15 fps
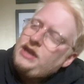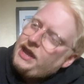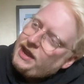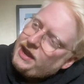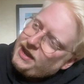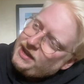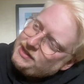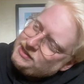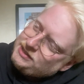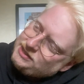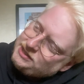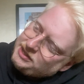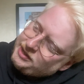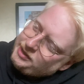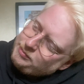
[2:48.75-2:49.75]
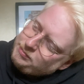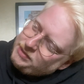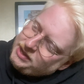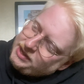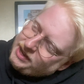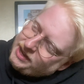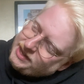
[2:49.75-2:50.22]
And um,
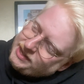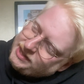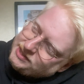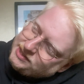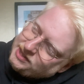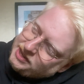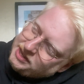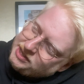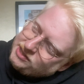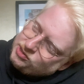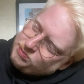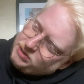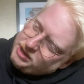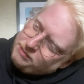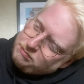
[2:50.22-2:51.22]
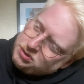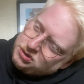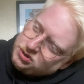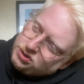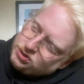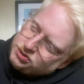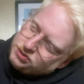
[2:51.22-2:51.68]
yeah, it's like it's being
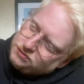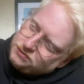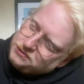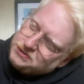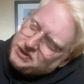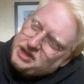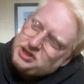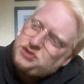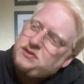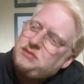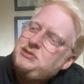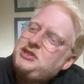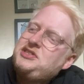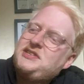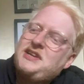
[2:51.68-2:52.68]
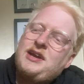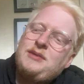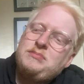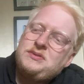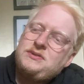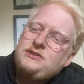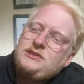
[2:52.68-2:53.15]
poured fresh from the
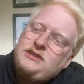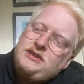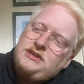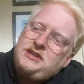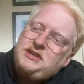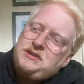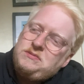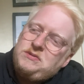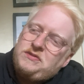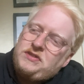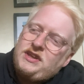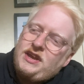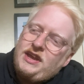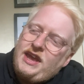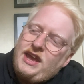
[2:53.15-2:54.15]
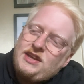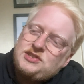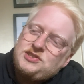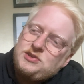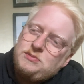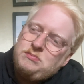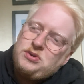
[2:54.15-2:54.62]
tap with that
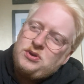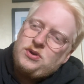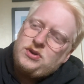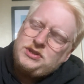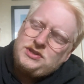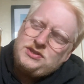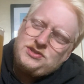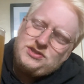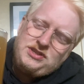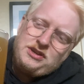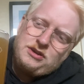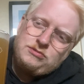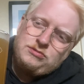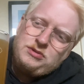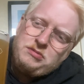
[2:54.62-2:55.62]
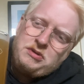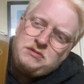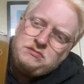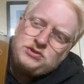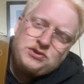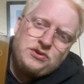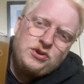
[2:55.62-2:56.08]
excellent pour. And as you know, we
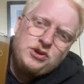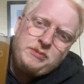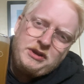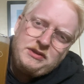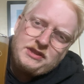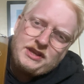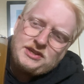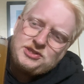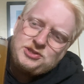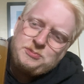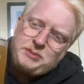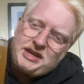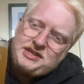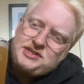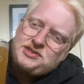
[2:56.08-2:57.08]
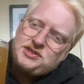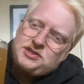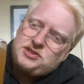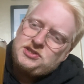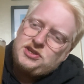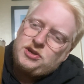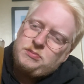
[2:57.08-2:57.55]
won't talk about that space at
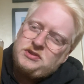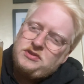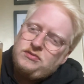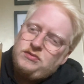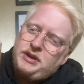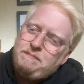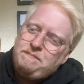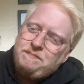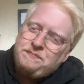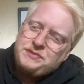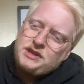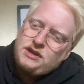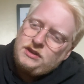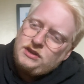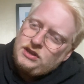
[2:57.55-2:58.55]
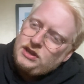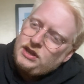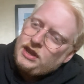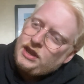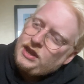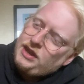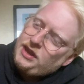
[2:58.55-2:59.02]
the top of the rim
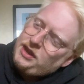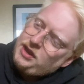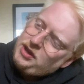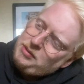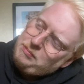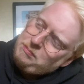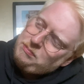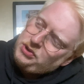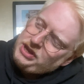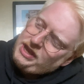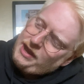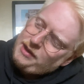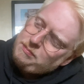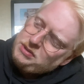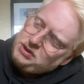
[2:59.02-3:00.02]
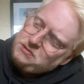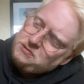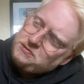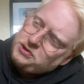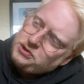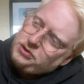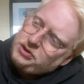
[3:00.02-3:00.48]
um, but yeah,
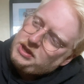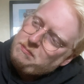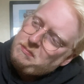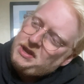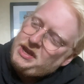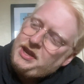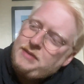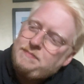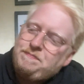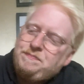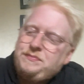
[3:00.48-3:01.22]
beautiful looking beer.